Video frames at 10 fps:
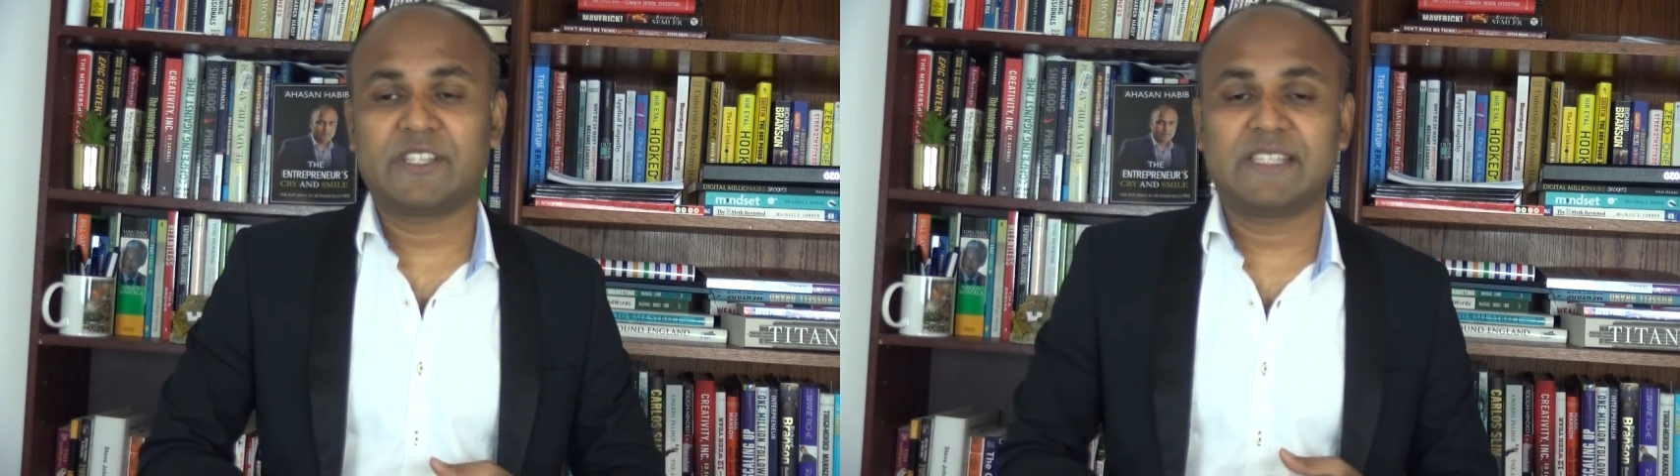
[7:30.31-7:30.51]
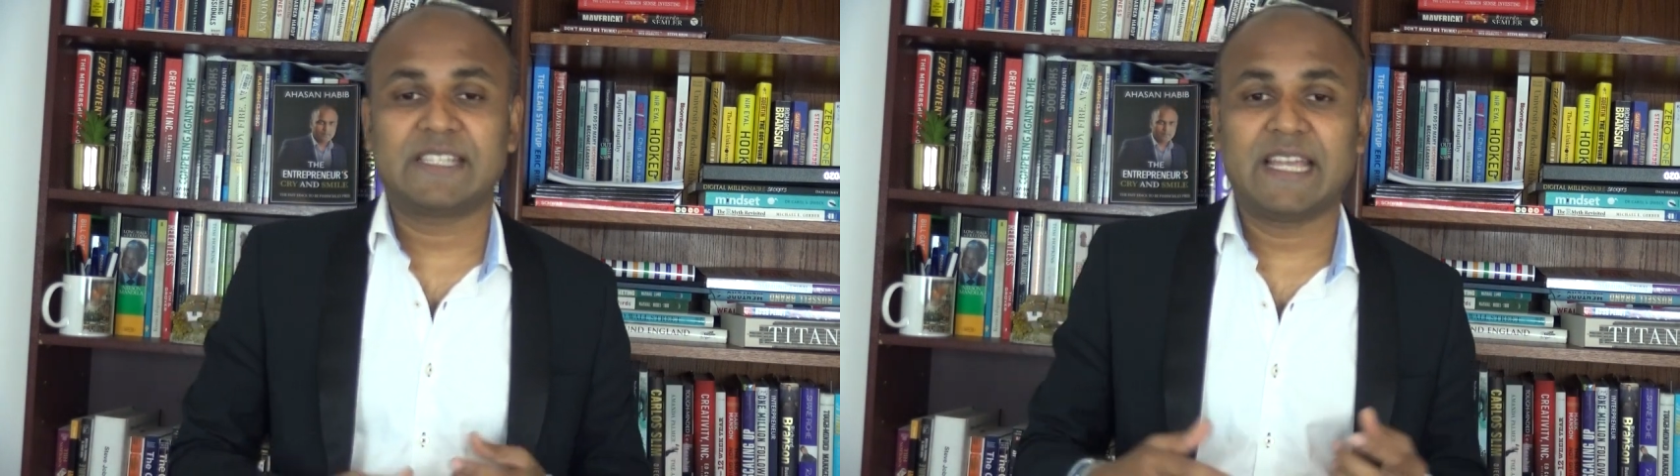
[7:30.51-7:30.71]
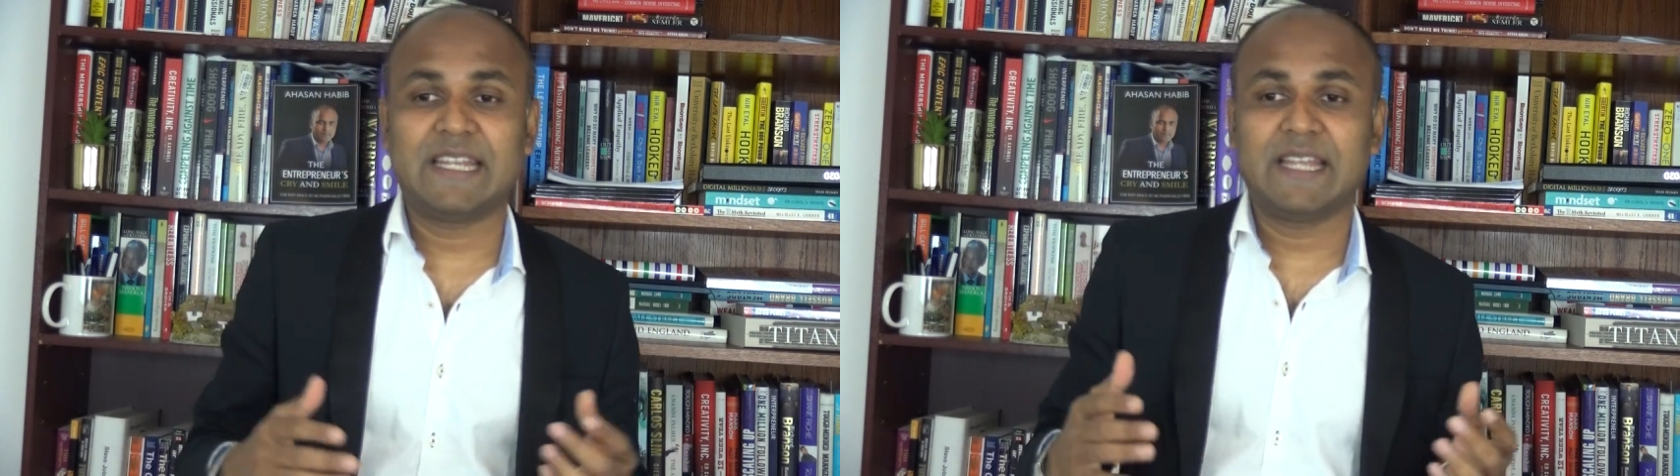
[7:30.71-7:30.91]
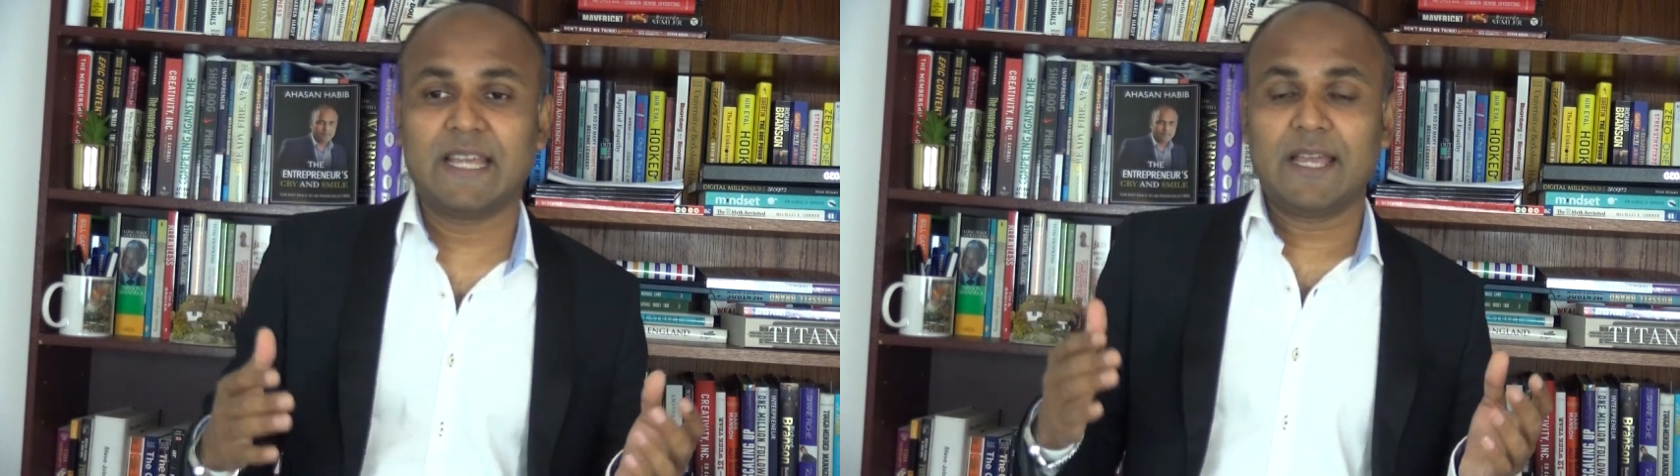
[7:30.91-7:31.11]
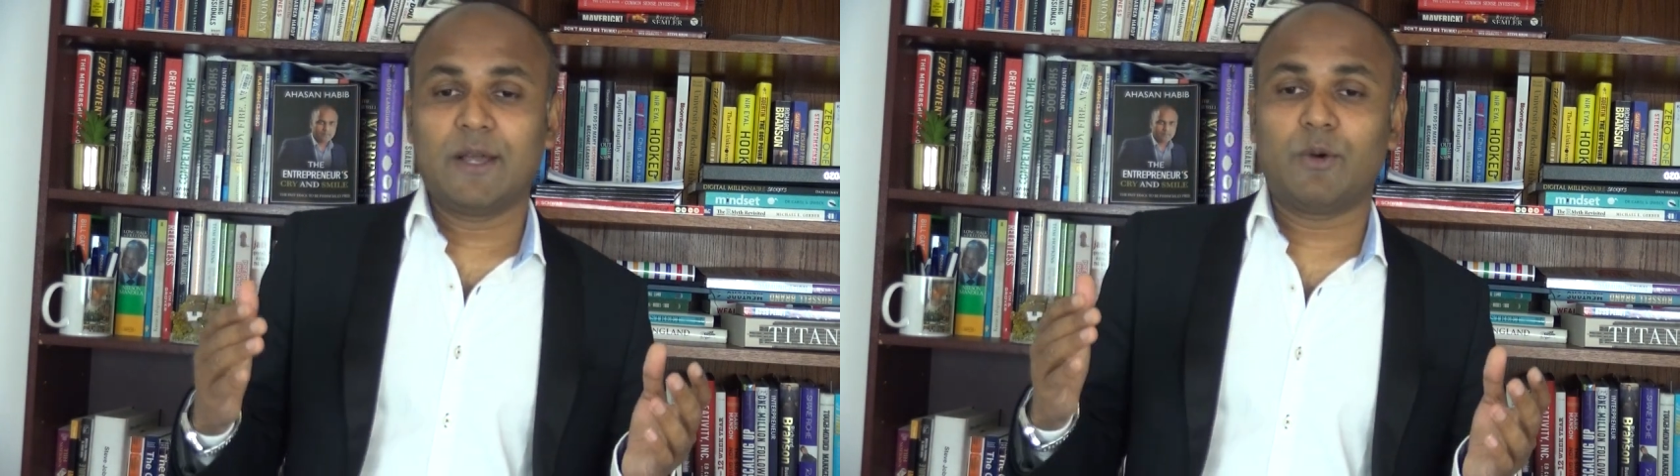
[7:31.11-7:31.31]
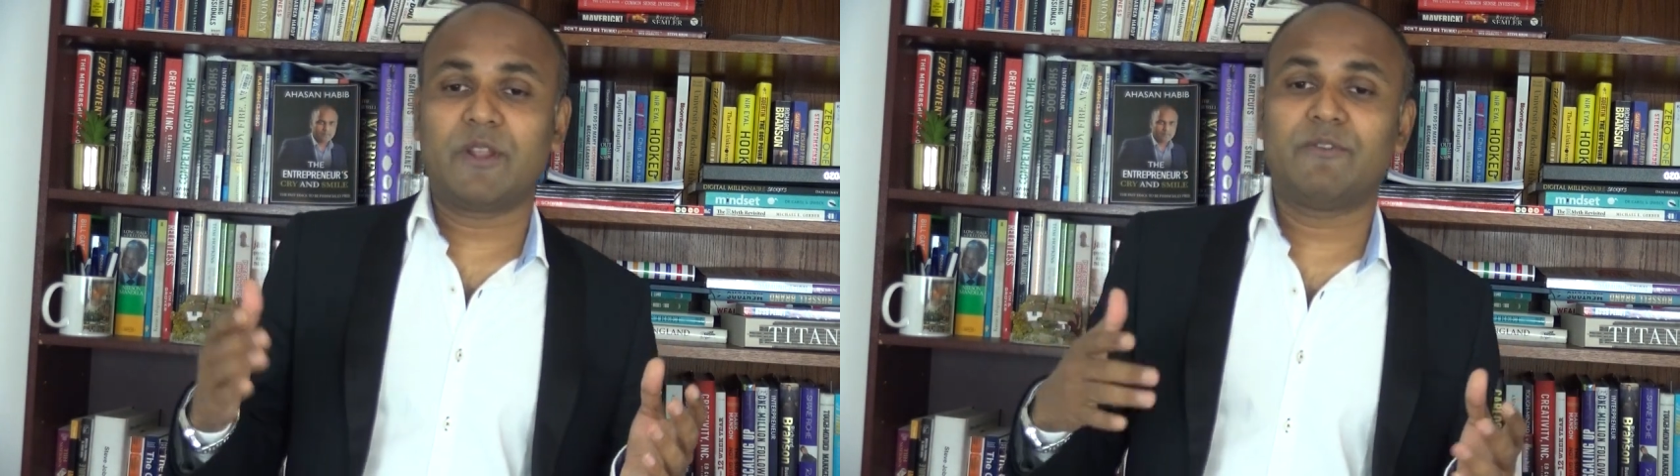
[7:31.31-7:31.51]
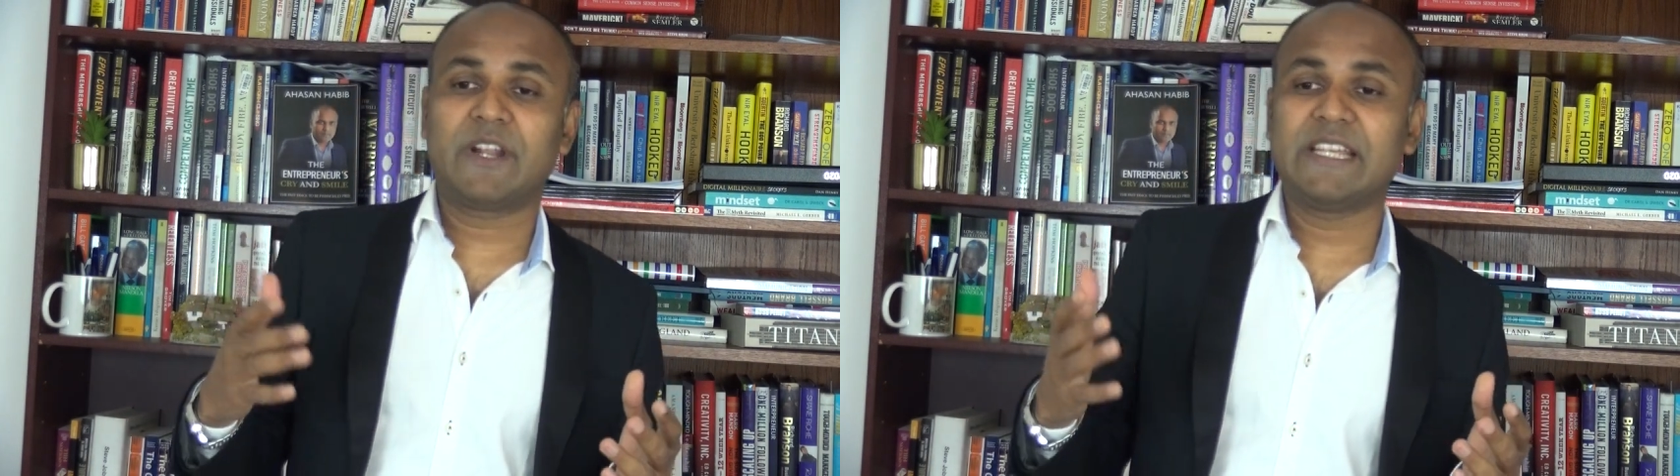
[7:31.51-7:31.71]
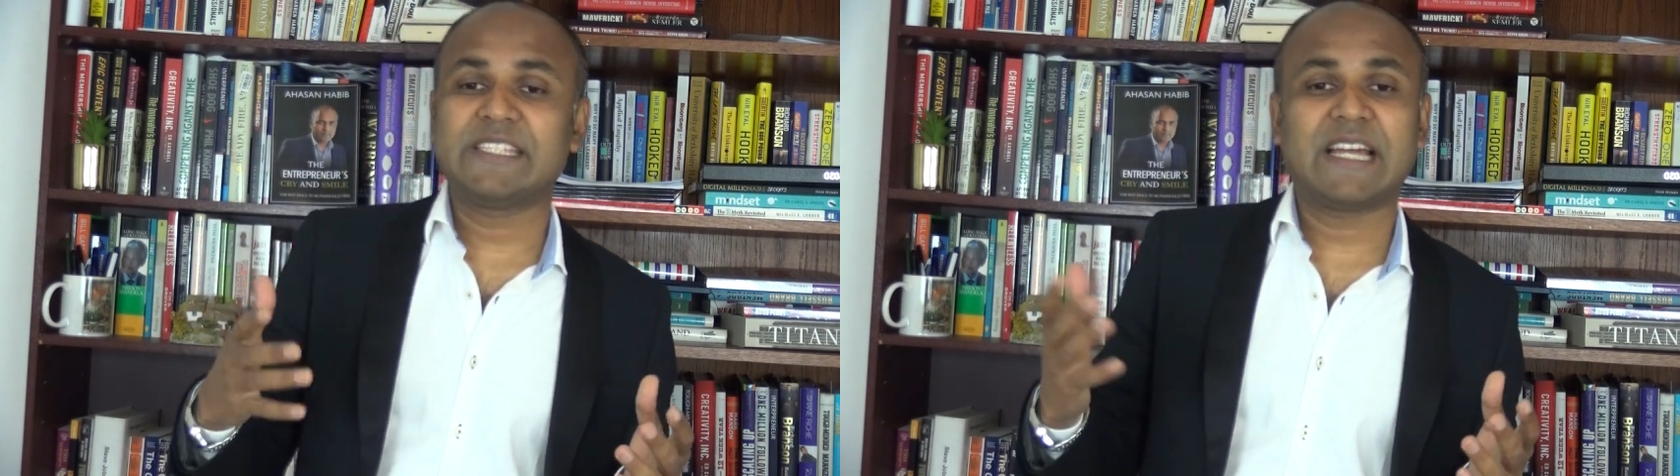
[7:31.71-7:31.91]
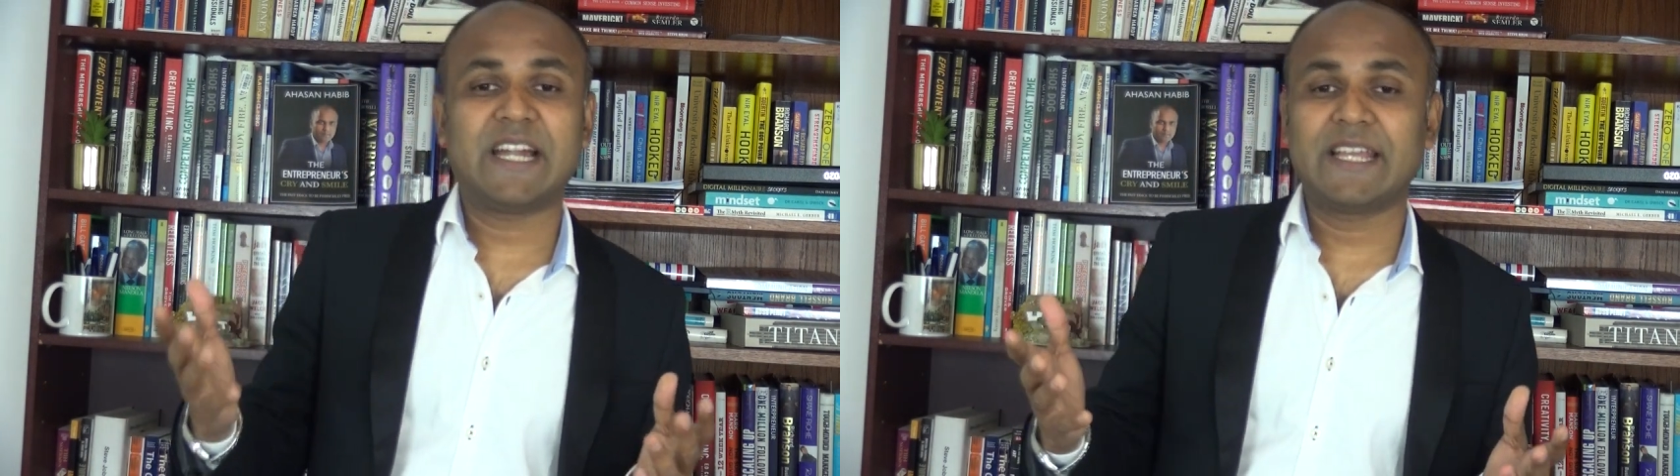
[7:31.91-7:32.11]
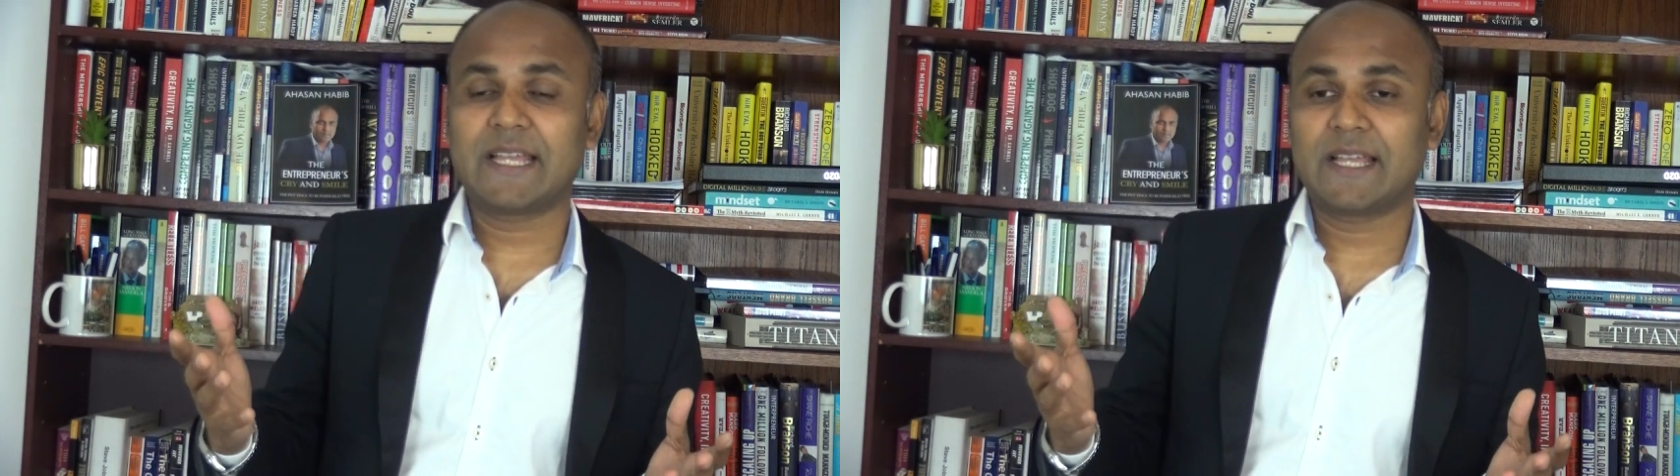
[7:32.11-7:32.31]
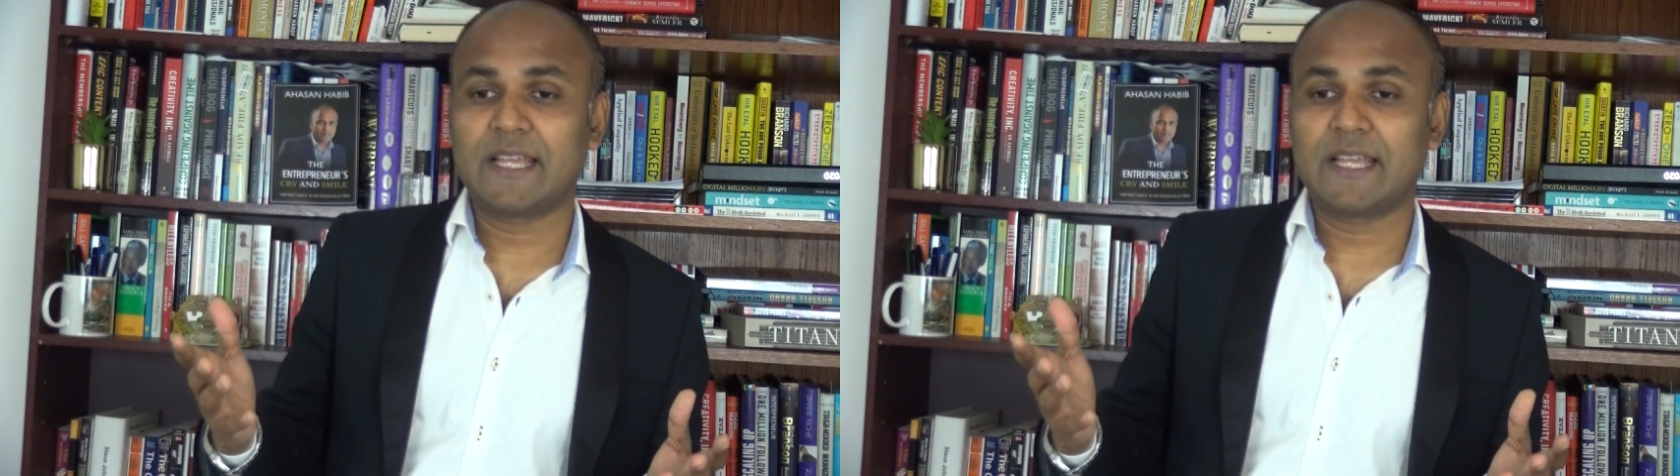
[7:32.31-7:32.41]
he said whatever he's earning